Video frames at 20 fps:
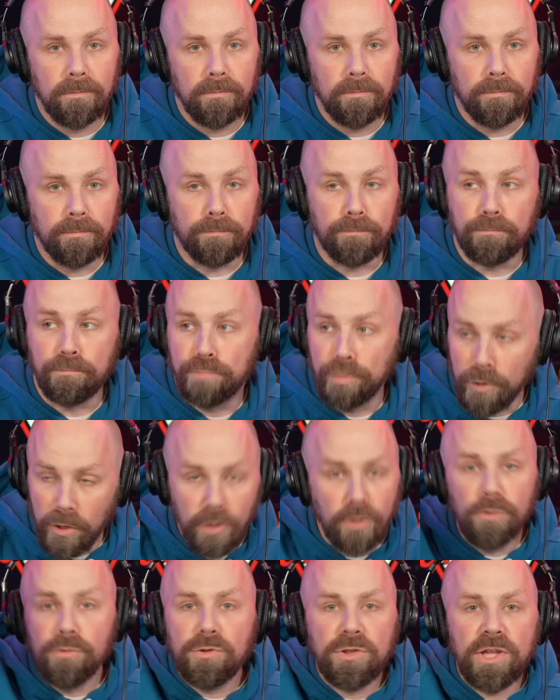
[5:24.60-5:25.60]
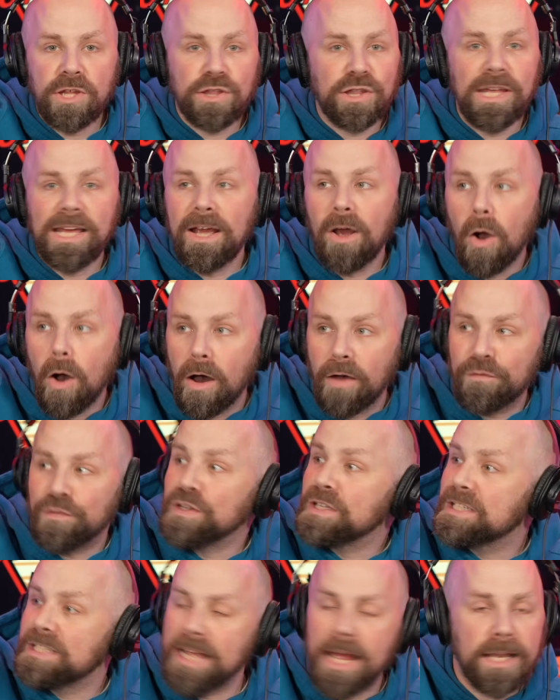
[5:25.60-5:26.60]
blew the thing off and
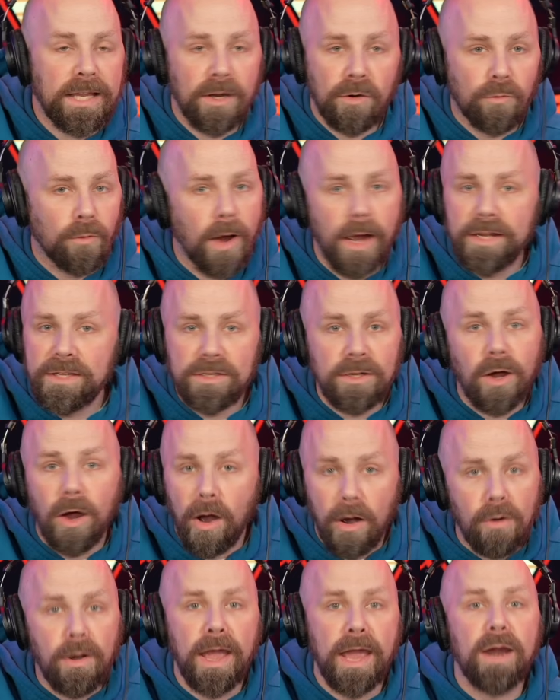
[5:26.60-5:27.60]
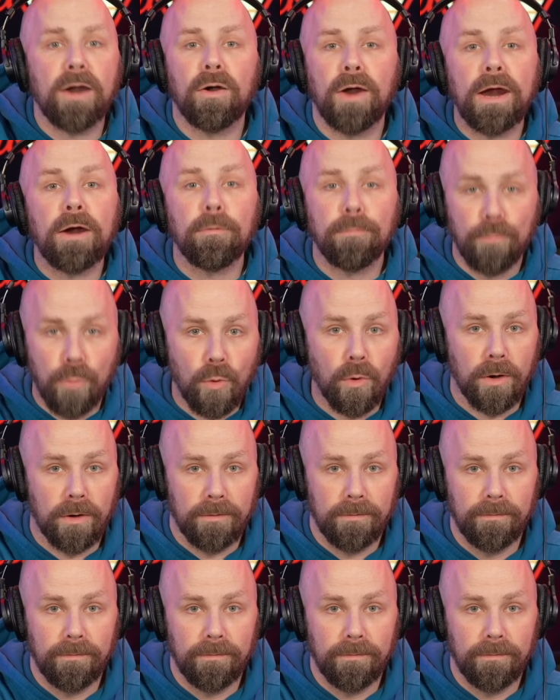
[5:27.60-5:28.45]
sent it right to O'Hare Airport.